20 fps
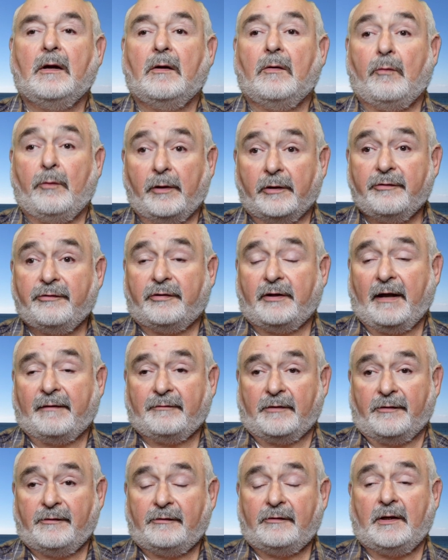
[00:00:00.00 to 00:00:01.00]
We'll just have
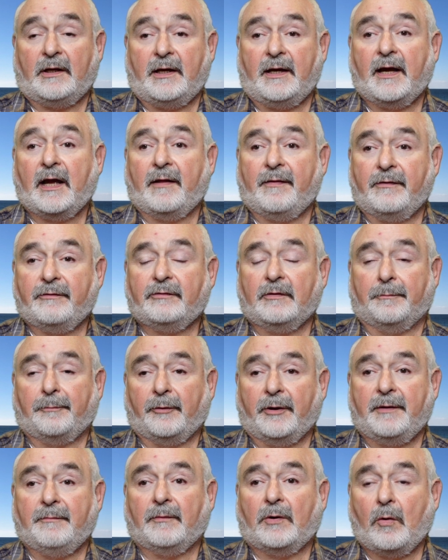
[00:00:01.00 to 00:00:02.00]
to see how the
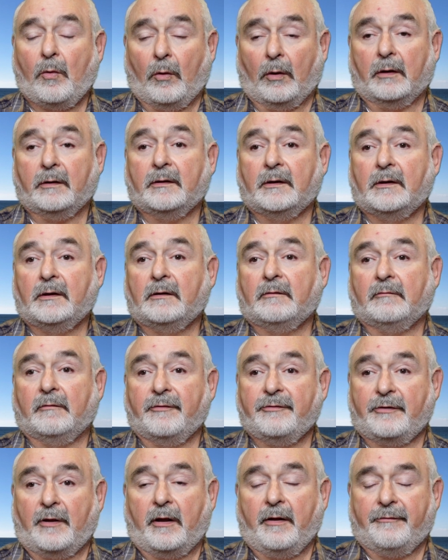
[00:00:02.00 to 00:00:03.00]
Supreme Court
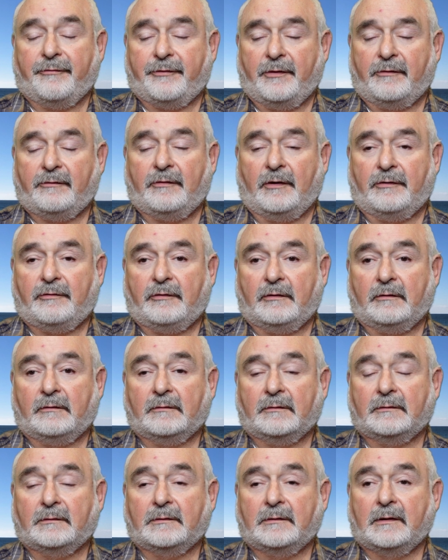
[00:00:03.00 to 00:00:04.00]
resolves this issue.
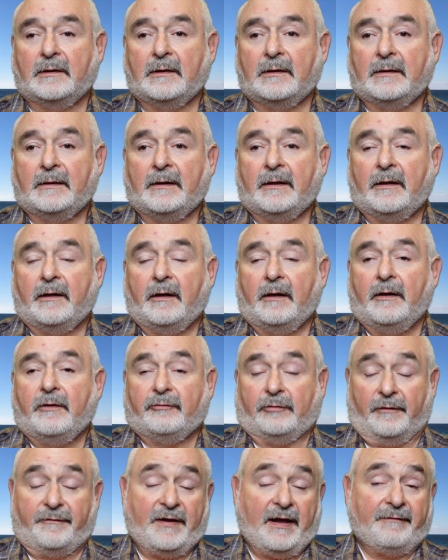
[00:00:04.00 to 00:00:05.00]

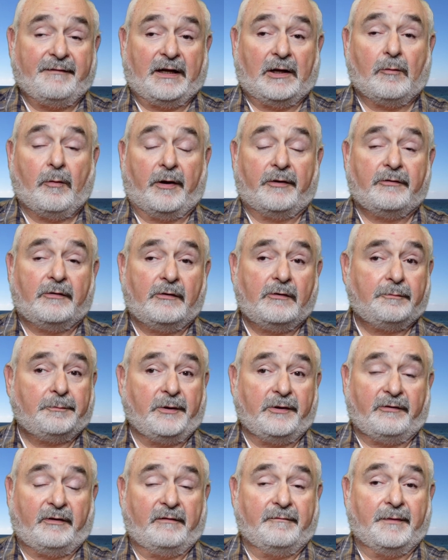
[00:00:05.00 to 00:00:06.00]
So if you have any questions,
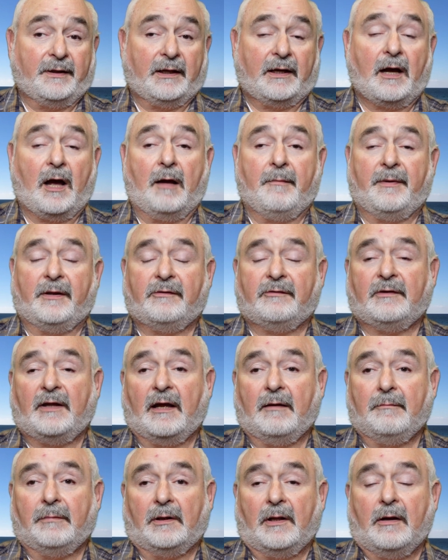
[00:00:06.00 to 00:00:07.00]
please leave them in the comments
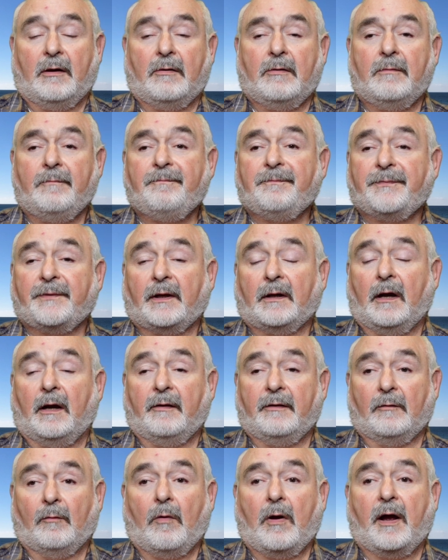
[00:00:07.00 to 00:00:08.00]
down below.
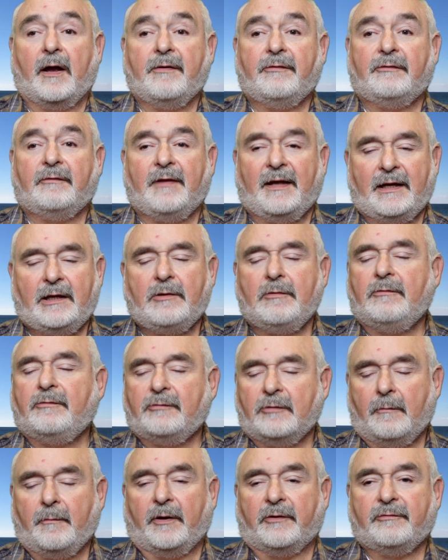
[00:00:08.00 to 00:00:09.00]
Otherwise, thank you
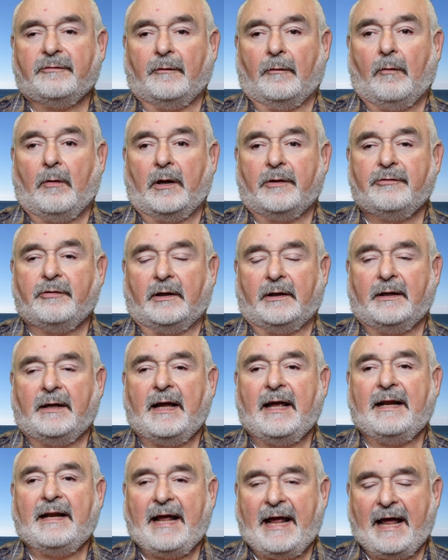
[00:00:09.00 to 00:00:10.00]
so much for watching
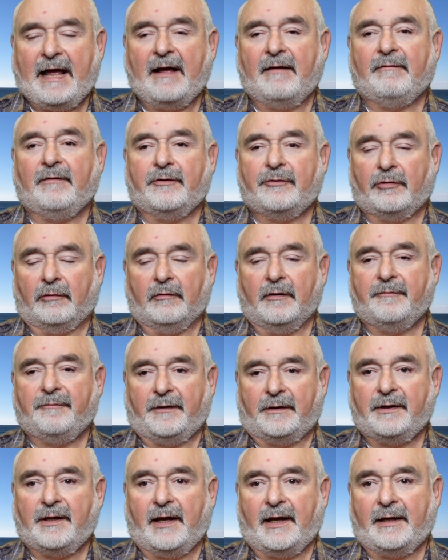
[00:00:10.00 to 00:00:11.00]
and have a
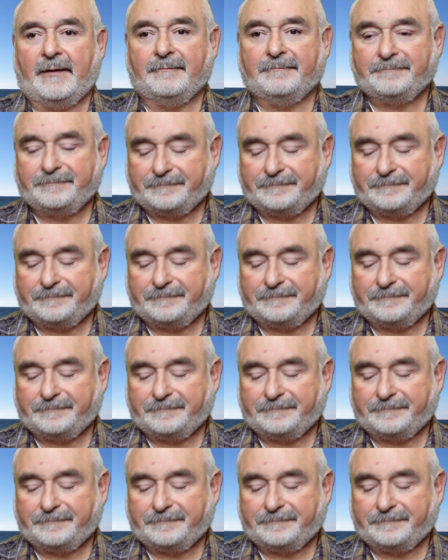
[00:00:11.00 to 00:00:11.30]
terrific day.